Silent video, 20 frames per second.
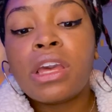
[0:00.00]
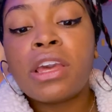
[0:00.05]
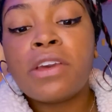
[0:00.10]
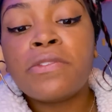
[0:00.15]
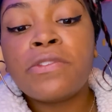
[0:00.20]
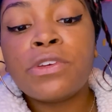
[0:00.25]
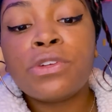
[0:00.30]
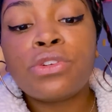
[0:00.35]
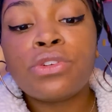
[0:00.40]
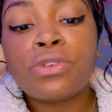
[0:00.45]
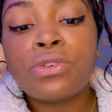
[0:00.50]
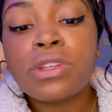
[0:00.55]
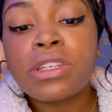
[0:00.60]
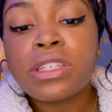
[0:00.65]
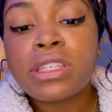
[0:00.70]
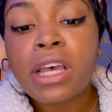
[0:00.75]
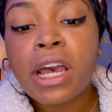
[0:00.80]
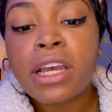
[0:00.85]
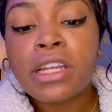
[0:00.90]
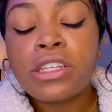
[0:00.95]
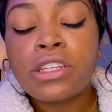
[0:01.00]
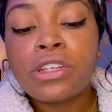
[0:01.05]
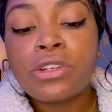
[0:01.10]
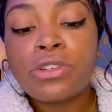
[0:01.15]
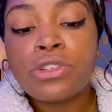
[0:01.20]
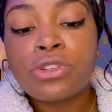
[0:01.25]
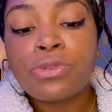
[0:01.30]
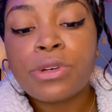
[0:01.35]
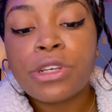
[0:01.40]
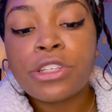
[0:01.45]
you do decide to use
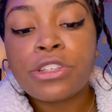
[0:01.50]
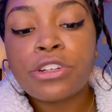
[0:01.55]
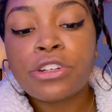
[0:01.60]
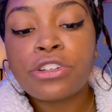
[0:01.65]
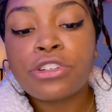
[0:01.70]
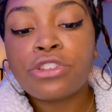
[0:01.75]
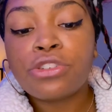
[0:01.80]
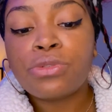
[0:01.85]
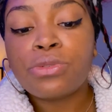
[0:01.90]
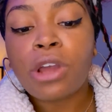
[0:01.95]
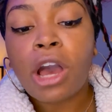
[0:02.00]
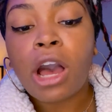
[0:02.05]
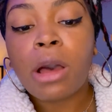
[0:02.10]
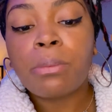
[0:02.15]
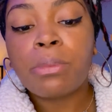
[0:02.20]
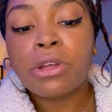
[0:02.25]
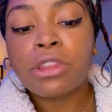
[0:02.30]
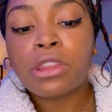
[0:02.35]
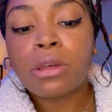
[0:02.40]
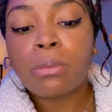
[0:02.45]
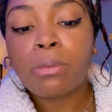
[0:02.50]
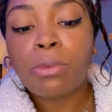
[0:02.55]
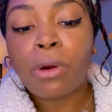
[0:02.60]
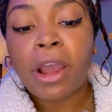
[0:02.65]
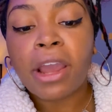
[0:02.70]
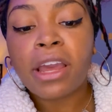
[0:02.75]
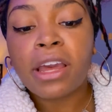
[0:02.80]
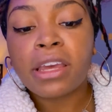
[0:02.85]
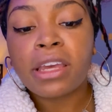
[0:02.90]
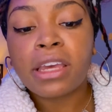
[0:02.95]
tweezers, do not put them
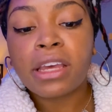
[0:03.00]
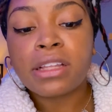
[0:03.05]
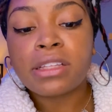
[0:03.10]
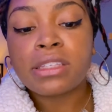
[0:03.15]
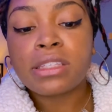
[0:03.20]
right against the